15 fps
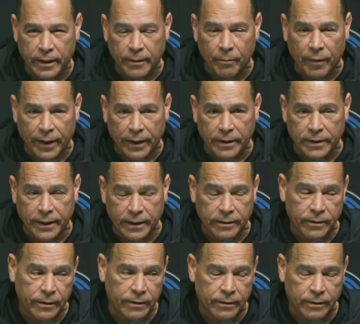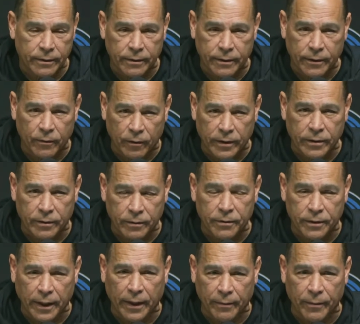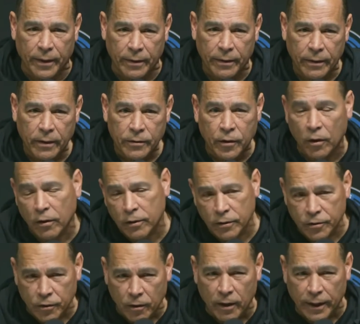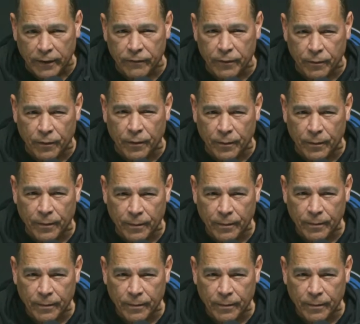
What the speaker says: he didn't pay attention to the original statement. Sir, could you leave the room?